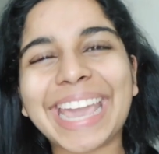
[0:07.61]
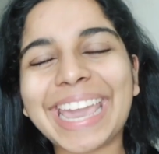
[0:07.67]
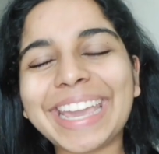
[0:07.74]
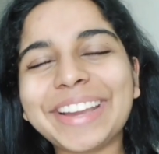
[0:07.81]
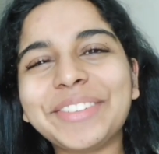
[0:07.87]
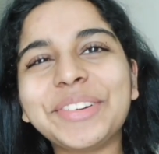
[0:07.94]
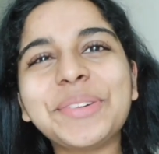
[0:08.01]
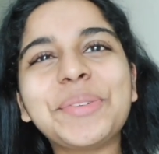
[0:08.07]
Hey
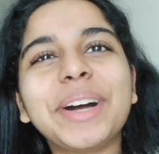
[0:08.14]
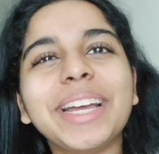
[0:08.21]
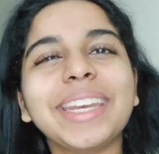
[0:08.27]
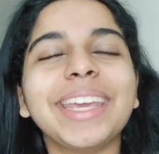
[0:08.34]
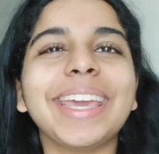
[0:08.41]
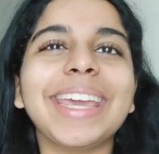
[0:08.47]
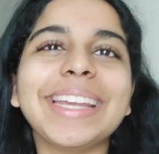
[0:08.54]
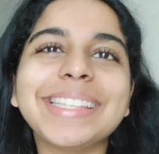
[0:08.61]

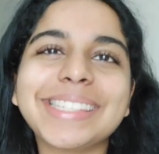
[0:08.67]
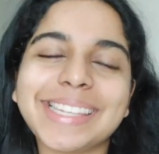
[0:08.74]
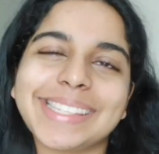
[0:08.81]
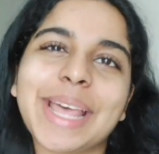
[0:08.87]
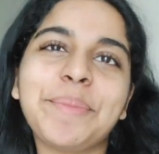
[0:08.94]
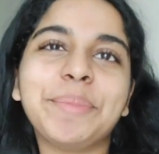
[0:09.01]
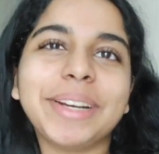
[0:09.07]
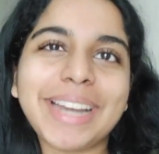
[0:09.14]
everyone, it's
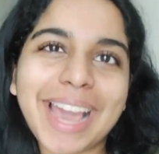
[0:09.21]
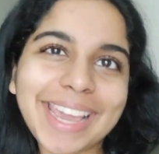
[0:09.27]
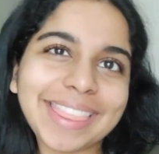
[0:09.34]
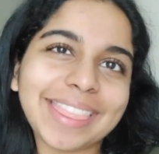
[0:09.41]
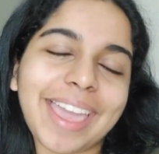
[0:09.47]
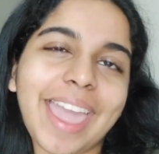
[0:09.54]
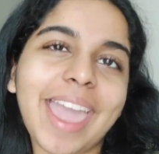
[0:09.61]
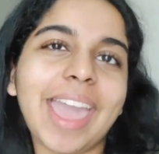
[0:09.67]
December 9th